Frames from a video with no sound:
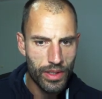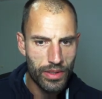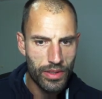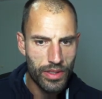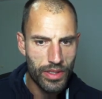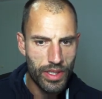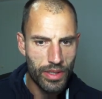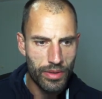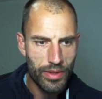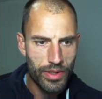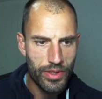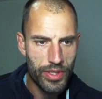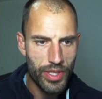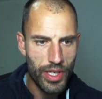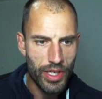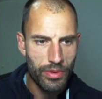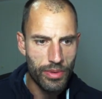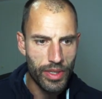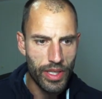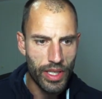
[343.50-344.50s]
So show
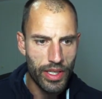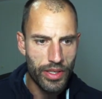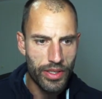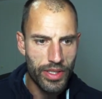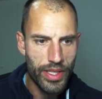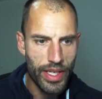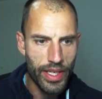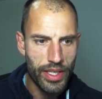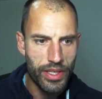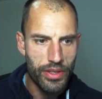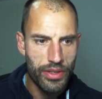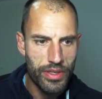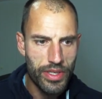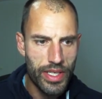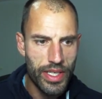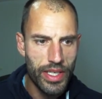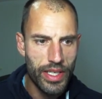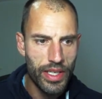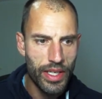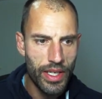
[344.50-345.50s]
you what that looks like.
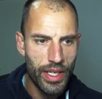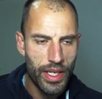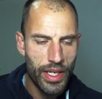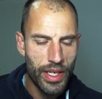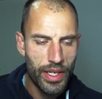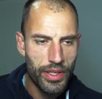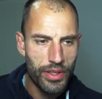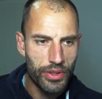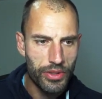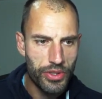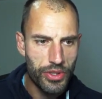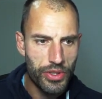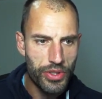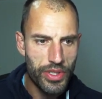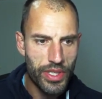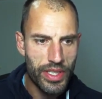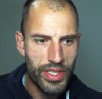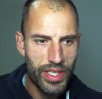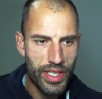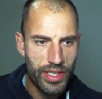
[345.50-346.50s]
Usually you'll choose
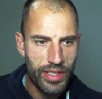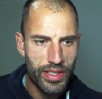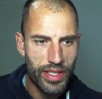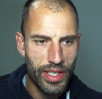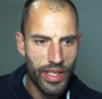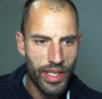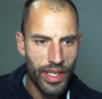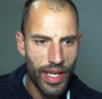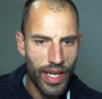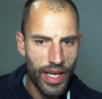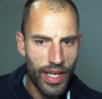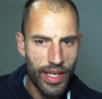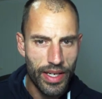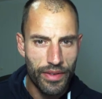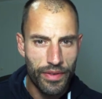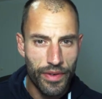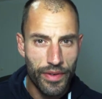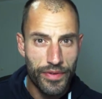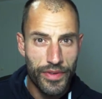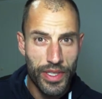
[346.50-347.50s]
existing, and
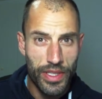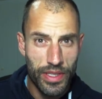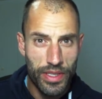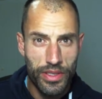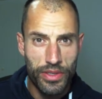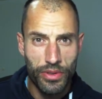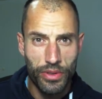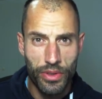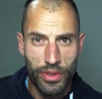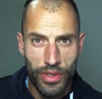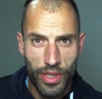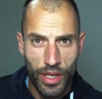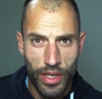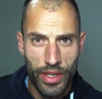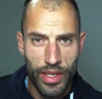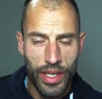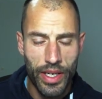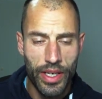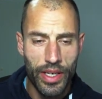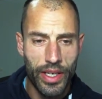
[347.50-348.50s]
if you've just installed
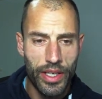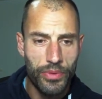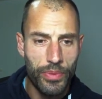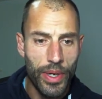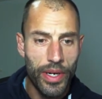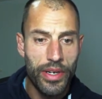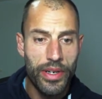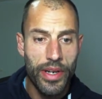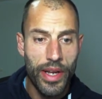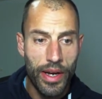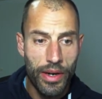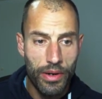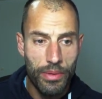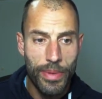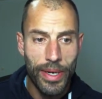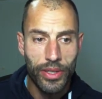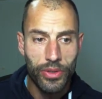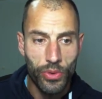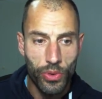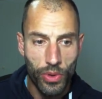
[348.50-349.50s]
Conda, it won't know
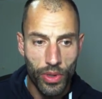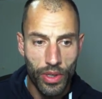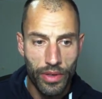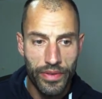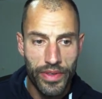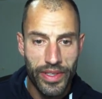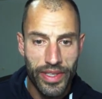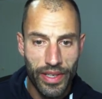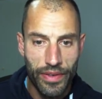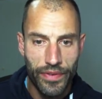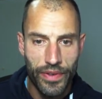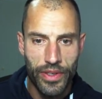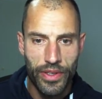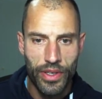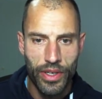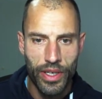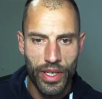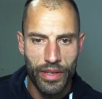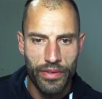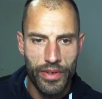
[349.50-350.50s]
about all of the different
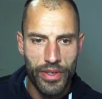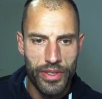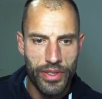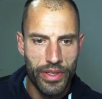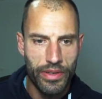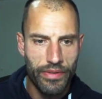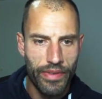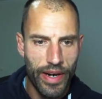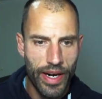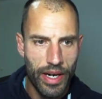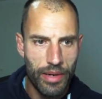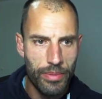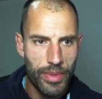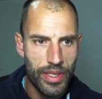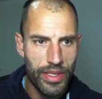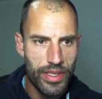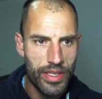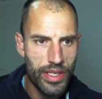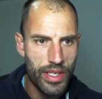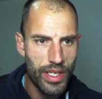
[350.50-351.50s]
Conda virtual
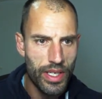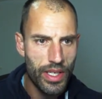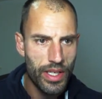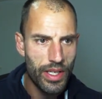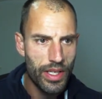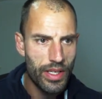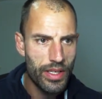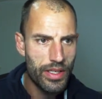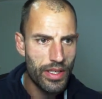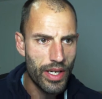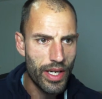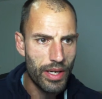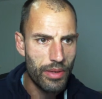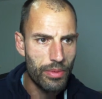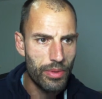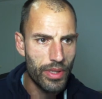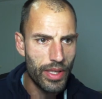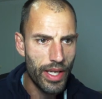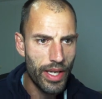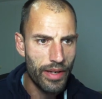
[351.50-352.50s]
environments. So I
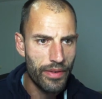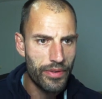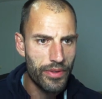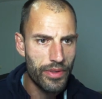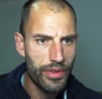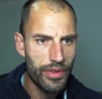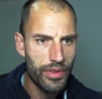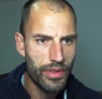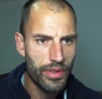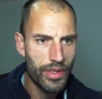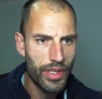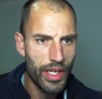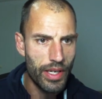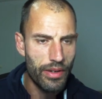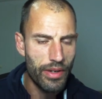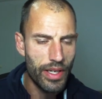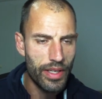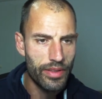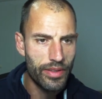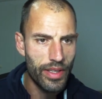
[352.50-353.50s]
will have to go
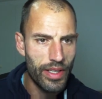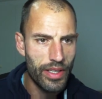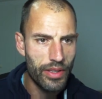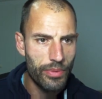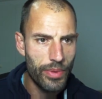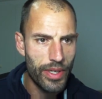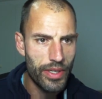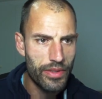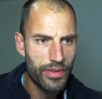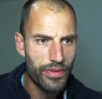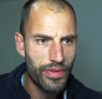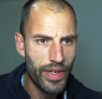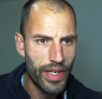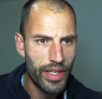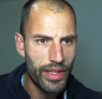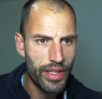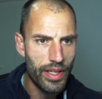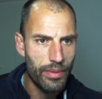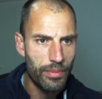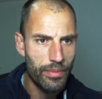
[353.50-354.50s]
and tell it where to
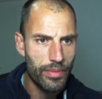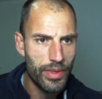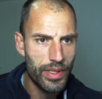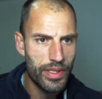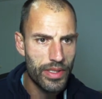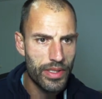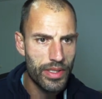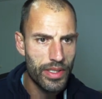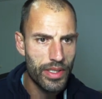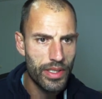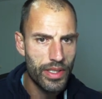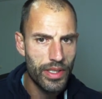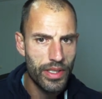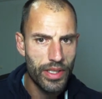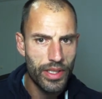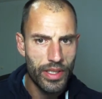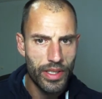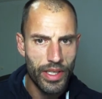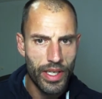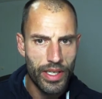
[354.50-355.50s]
find them. Let's see.
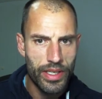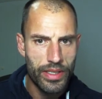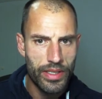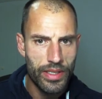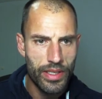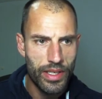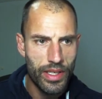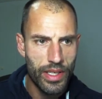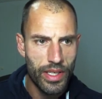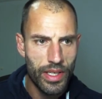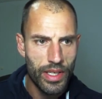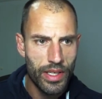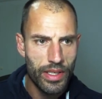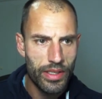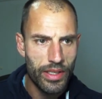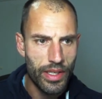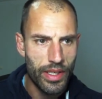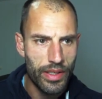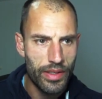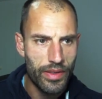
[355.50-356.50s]
Yes.
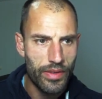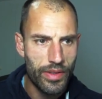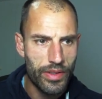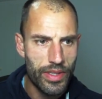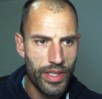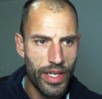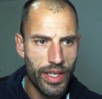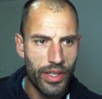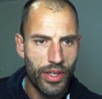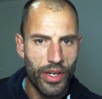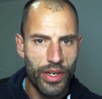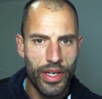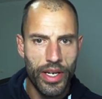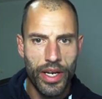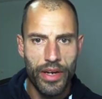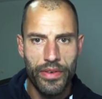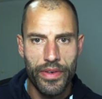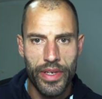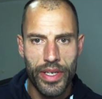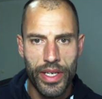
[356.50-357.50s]
So I select Conda
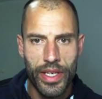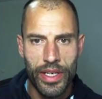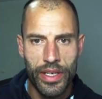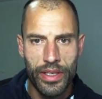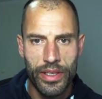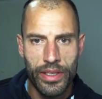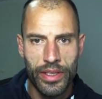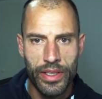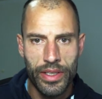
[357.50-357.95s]
over here,